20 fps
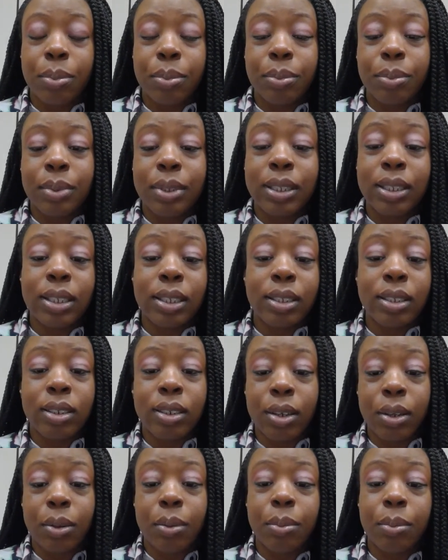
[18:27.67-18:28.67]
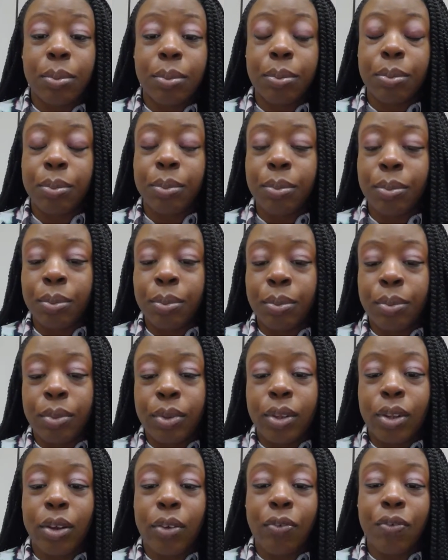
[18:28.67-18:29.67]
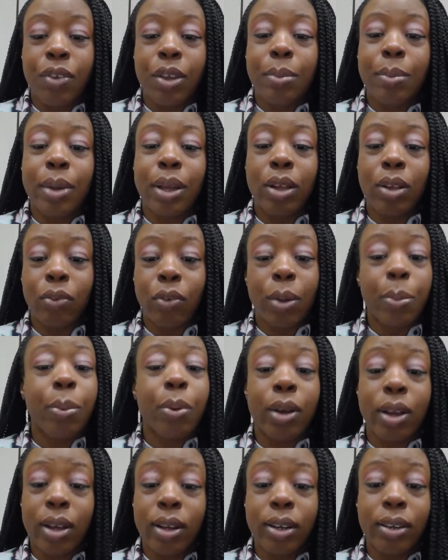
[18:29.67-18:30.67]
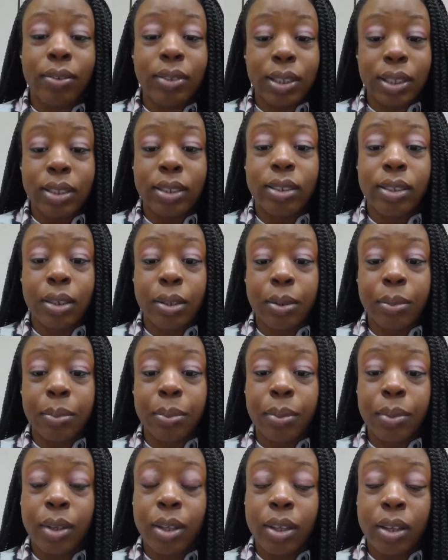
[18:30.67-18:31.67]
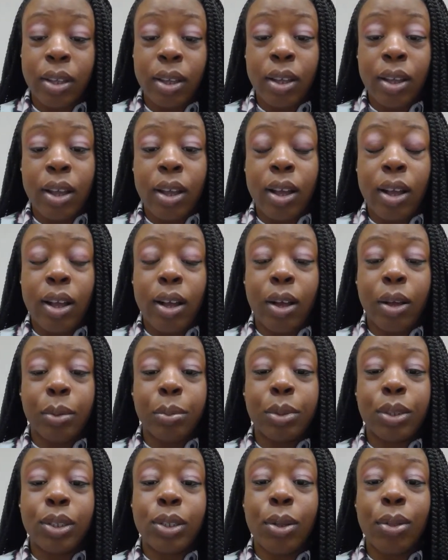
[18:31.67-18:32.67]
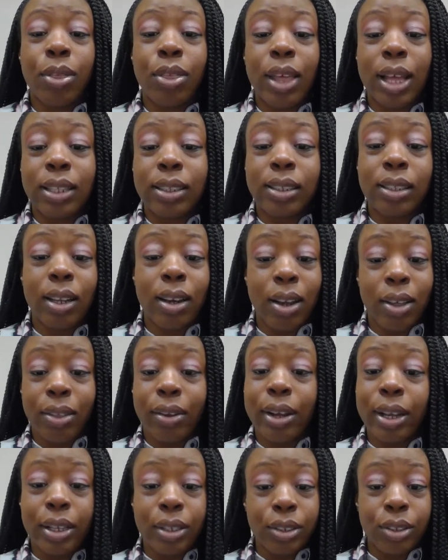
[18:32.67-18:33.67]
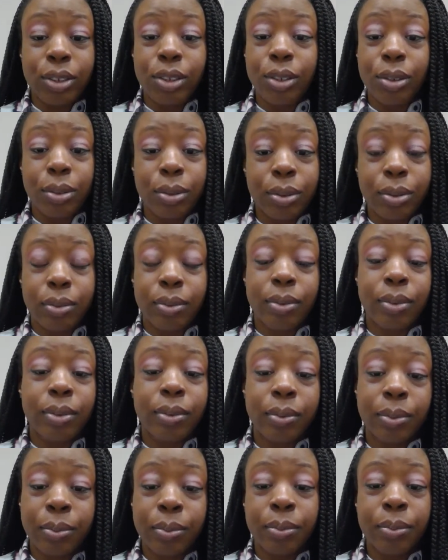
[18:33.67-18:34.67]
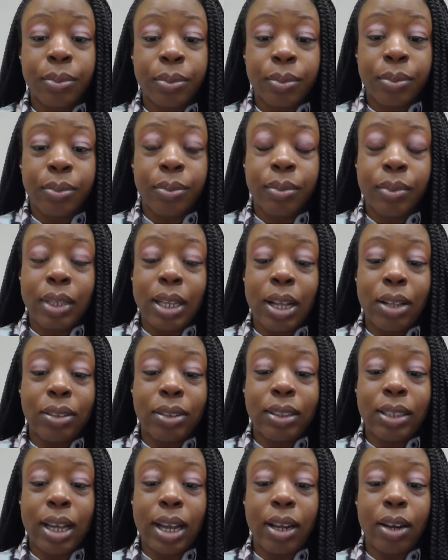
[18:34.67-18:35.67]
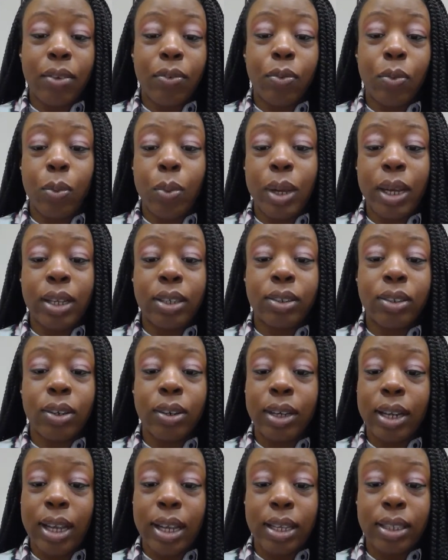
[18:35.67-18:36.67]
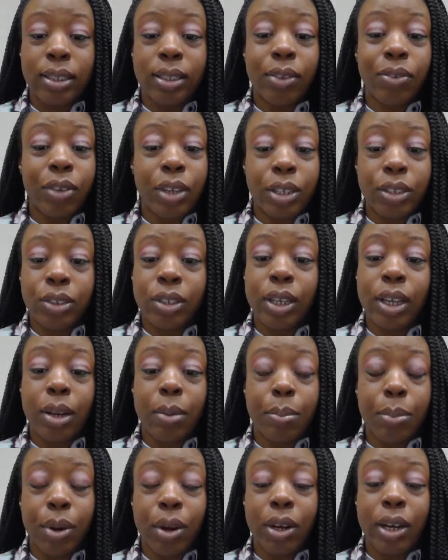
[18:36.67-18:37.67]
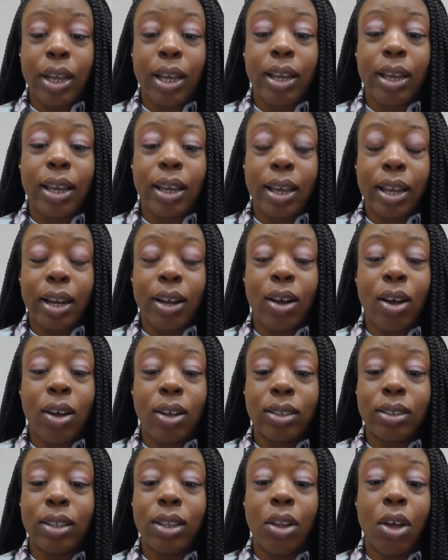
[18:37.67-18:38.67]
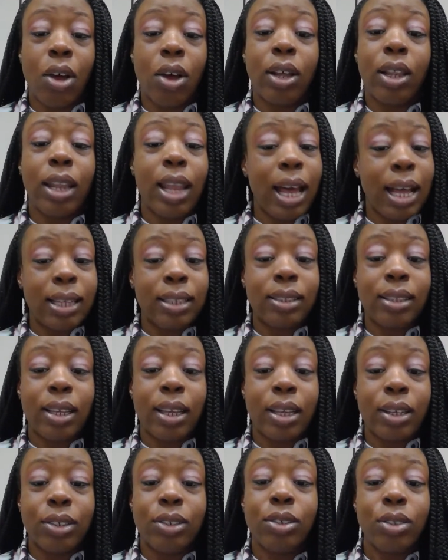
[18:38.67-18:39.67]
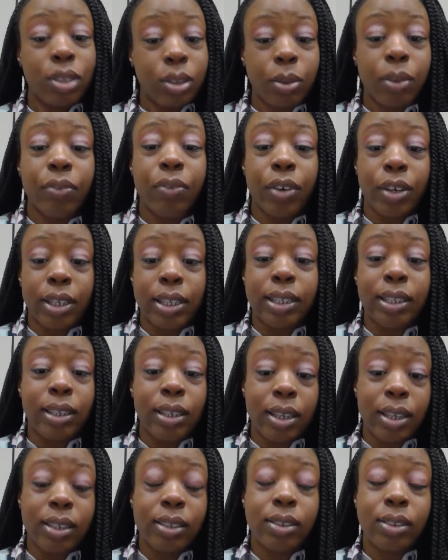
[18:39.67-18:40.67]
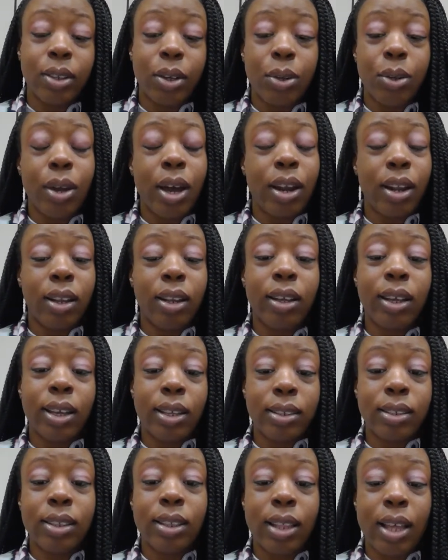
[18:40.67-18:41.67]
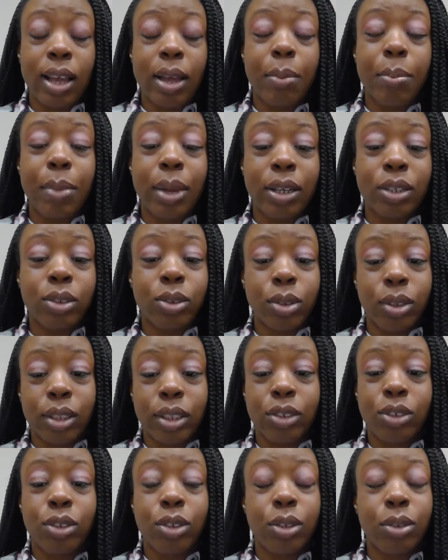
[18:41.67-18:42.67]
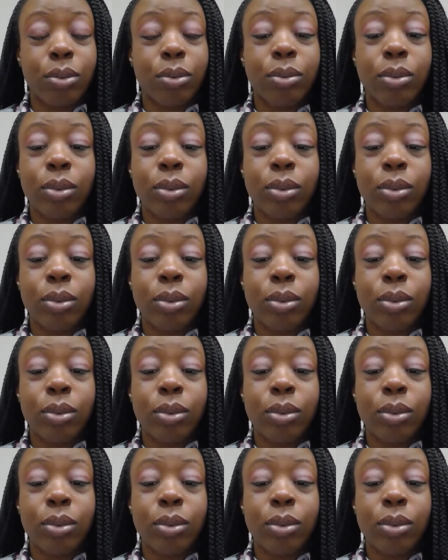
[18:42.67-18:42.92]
system, your female reproductive system. So that's another issue. Outside of weeks or days of itching and burning, it can cause long-lasting issues with fertility. So you got to look into that and make sure that you